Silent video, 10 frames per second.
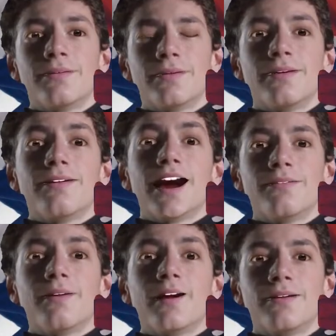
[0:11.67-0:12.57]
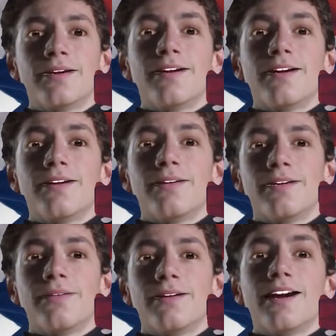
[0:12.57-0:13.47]
The Montreal
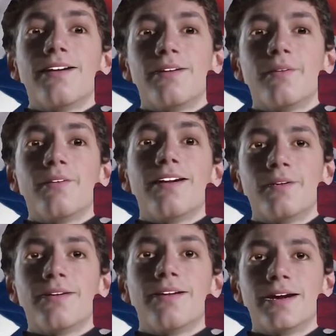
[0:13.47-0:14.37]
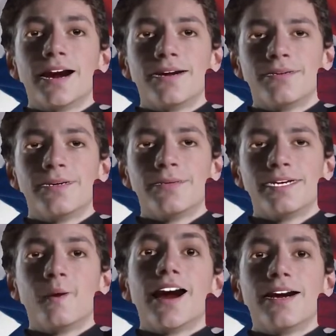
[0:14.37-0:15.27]
Canadiens defeated the Quebec Bulldogs with a
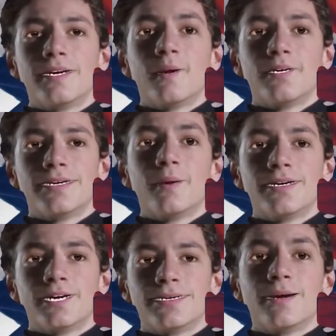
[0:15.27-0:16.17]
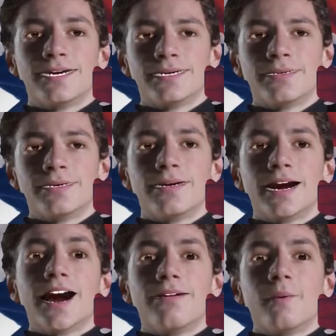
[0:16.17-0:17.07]
score of 16-3, with
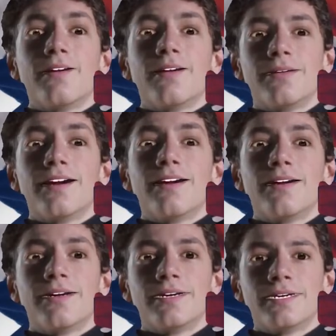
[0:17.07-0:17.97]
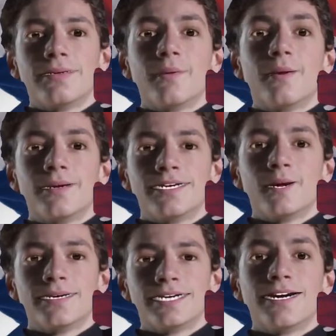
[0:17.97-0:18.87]
Montreal Canadiens scoring
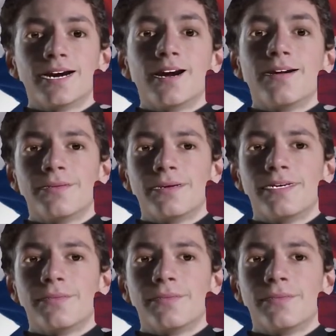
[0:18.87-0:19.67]
16 goals.